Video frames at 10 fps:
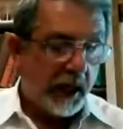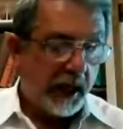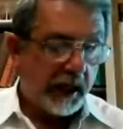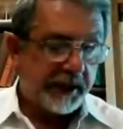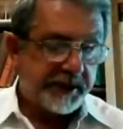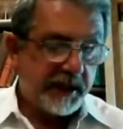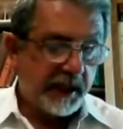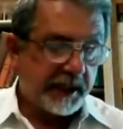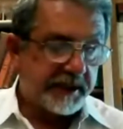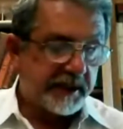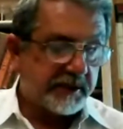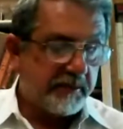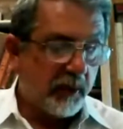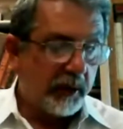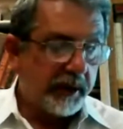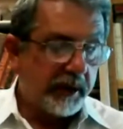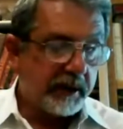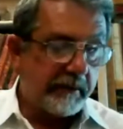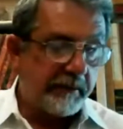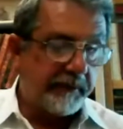And let's see, I guess there's more here
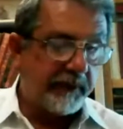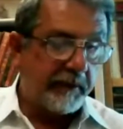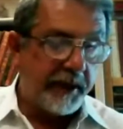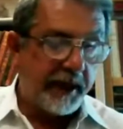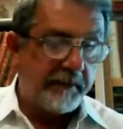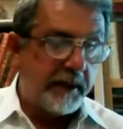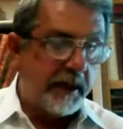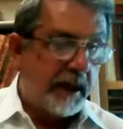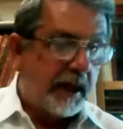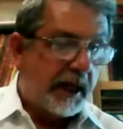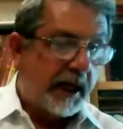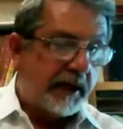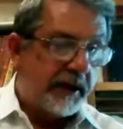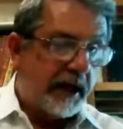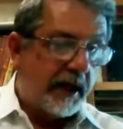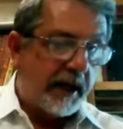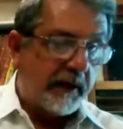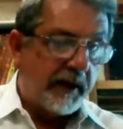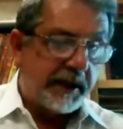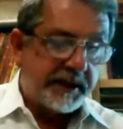coming from them in the
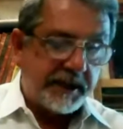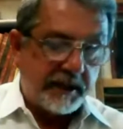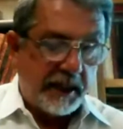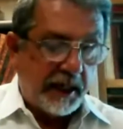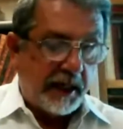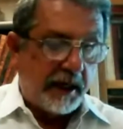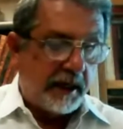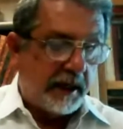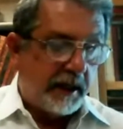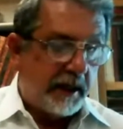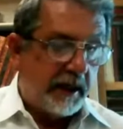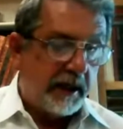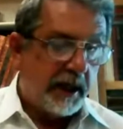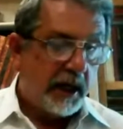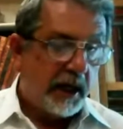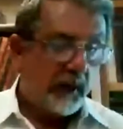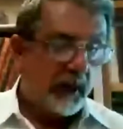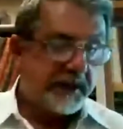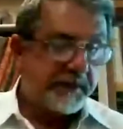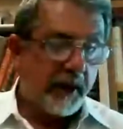IRS.
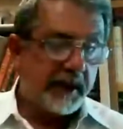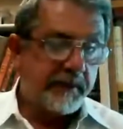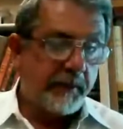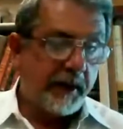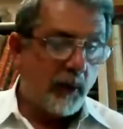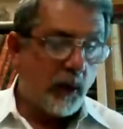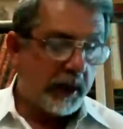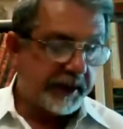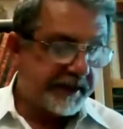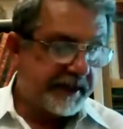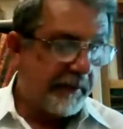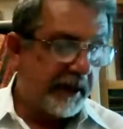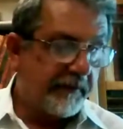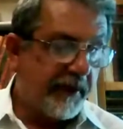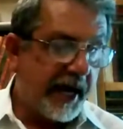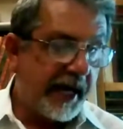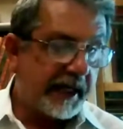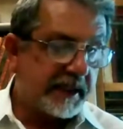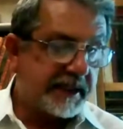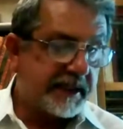Response to Benoit's statement of
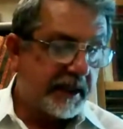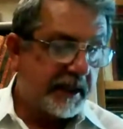facts.